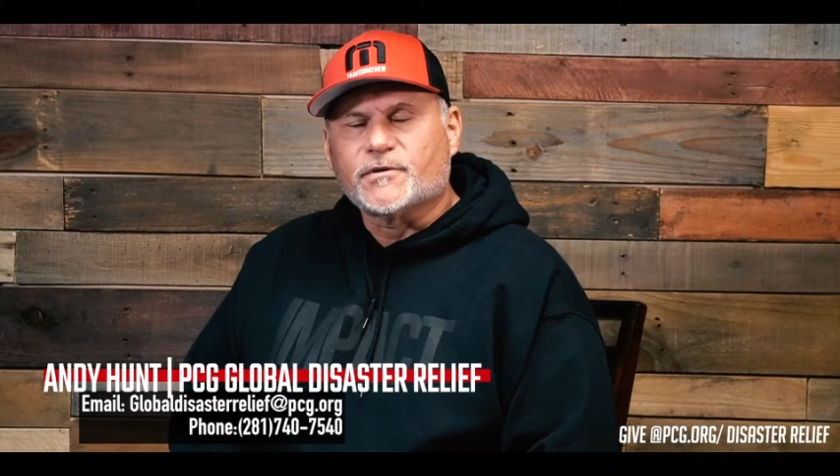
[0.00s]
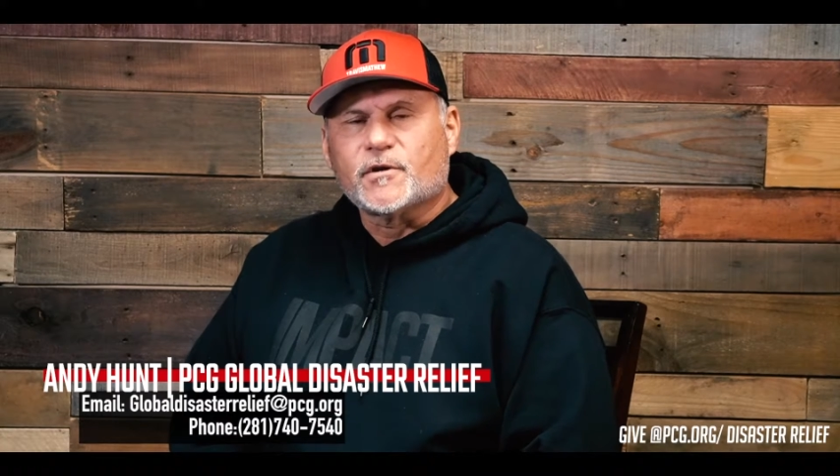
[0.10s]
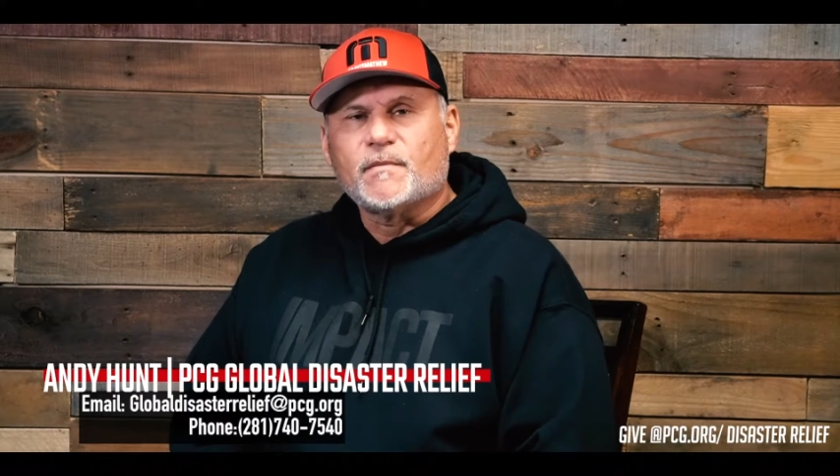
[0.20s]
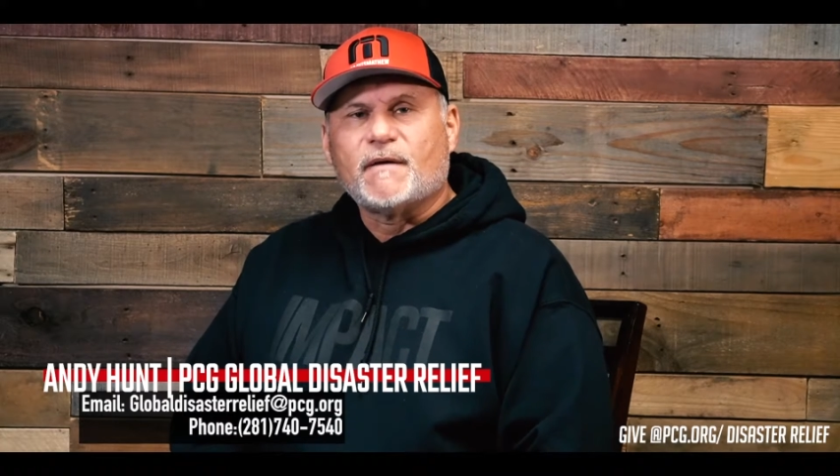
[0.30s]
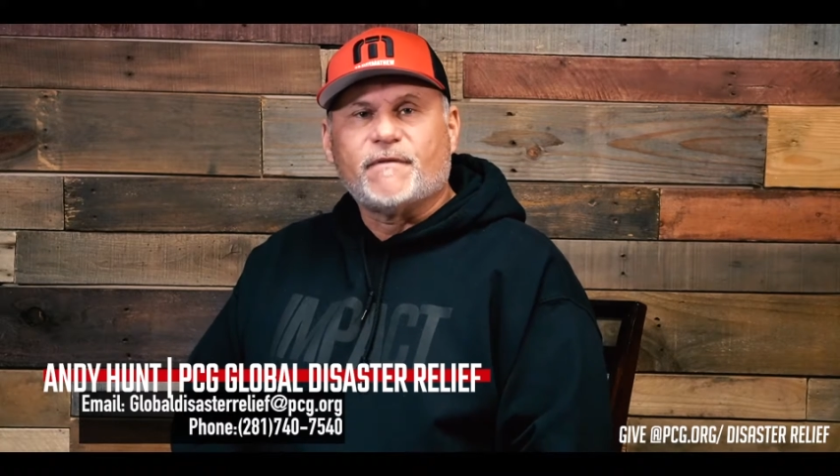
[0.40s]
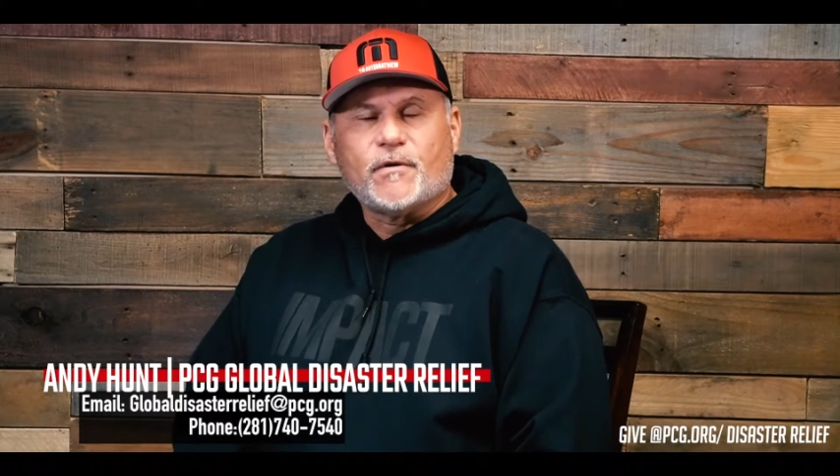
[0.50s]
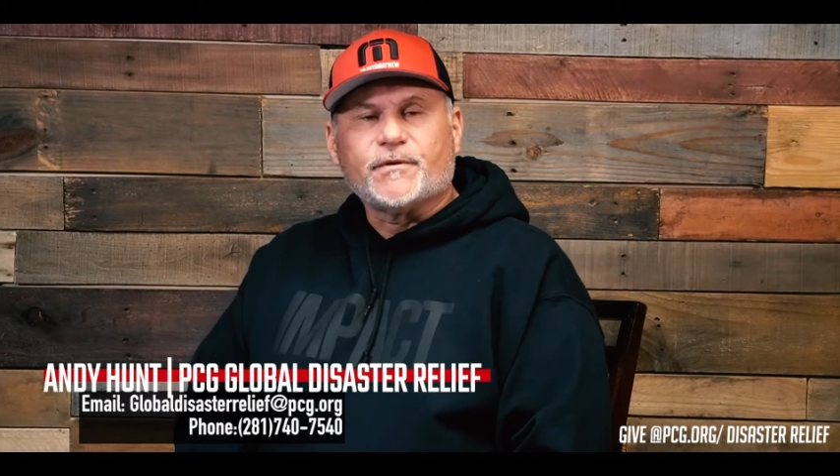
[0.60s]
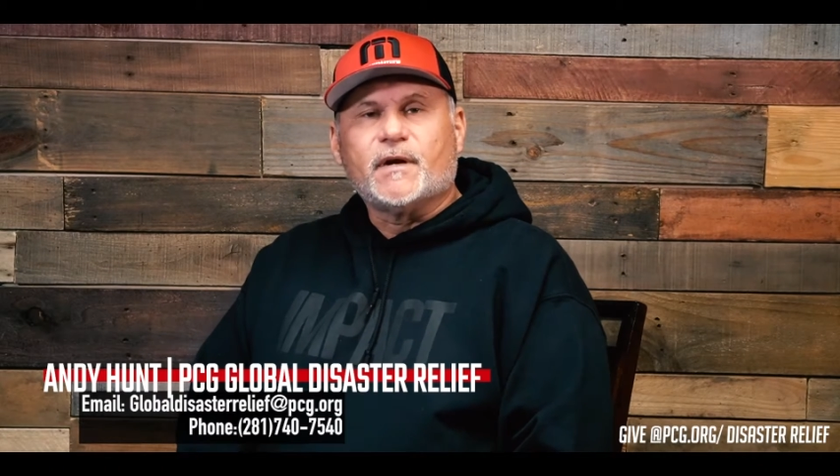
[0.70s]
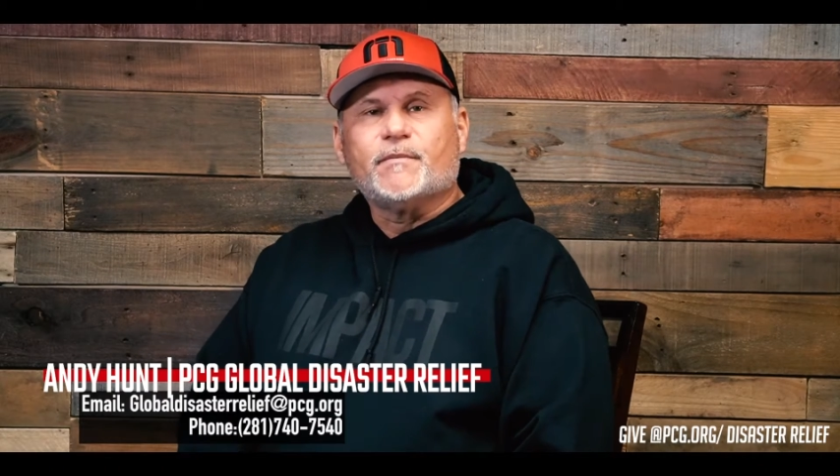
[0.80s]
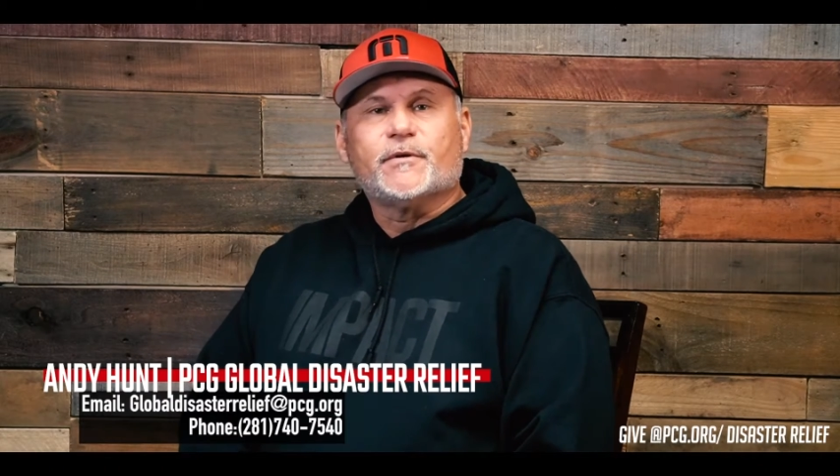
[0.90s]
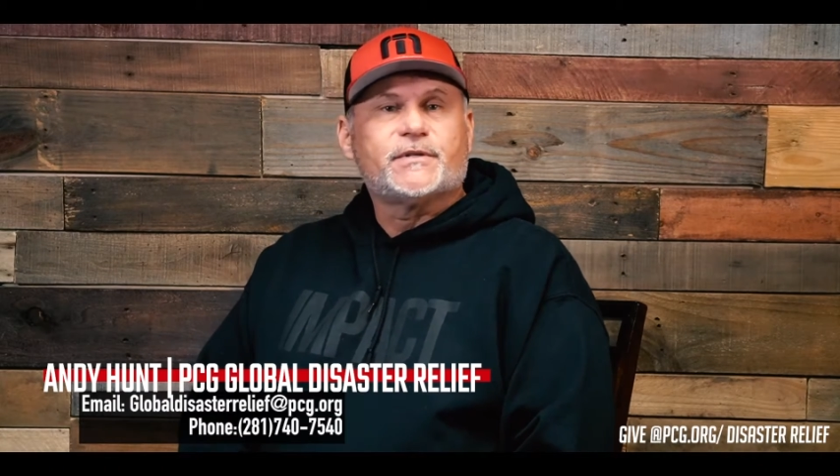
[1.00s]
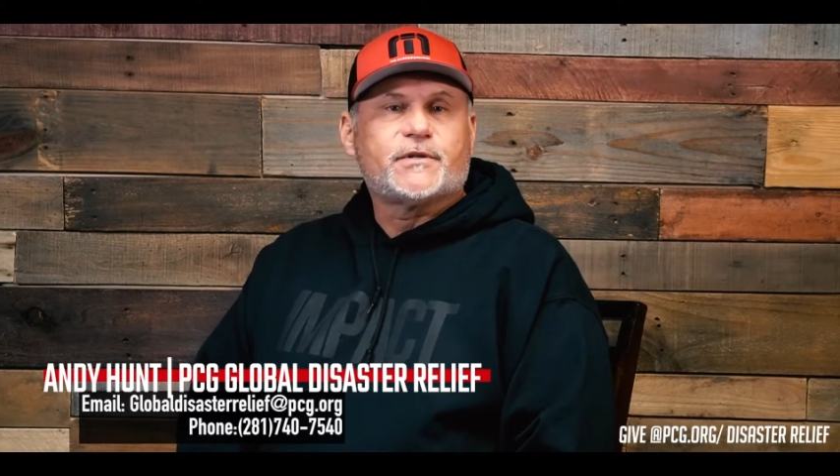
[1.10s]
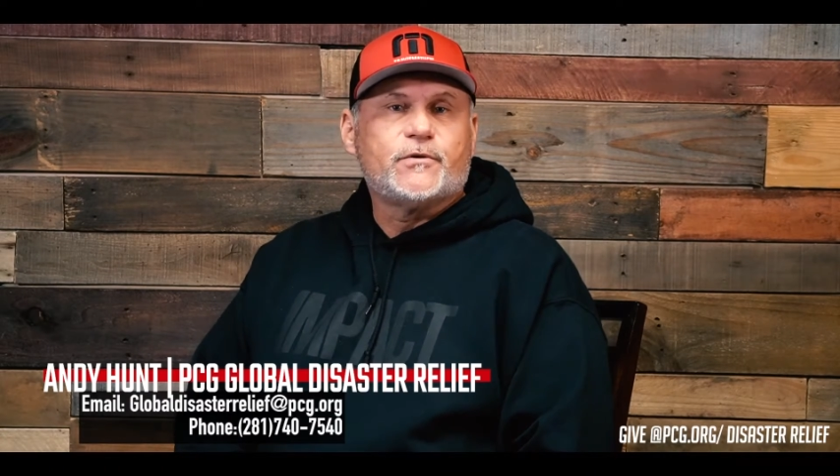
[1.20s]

Also, my phone number is